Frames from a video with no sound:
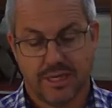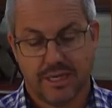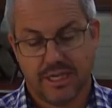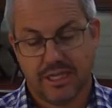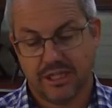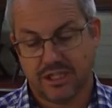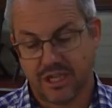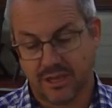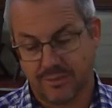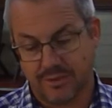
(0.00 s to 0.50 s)

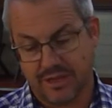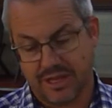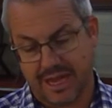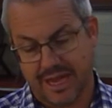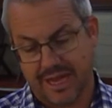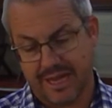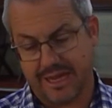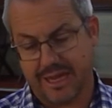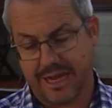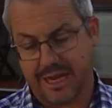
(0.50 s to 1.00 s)
He slept with
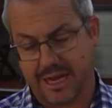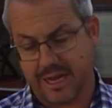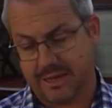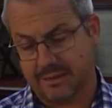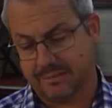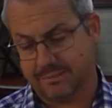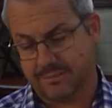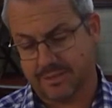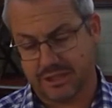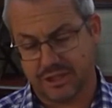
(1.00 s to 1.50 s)

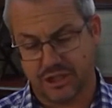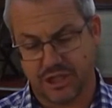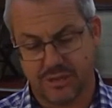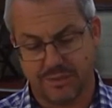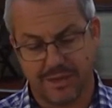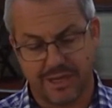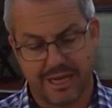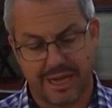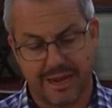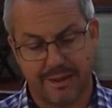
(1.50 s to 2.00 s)
Hagar, and she
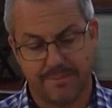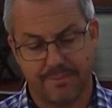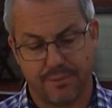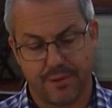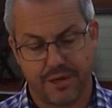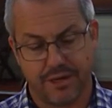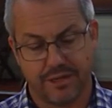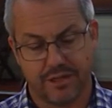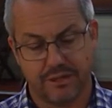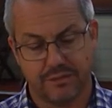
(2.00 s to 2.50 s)
became
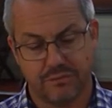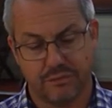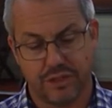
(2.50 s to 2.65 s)
pregnant.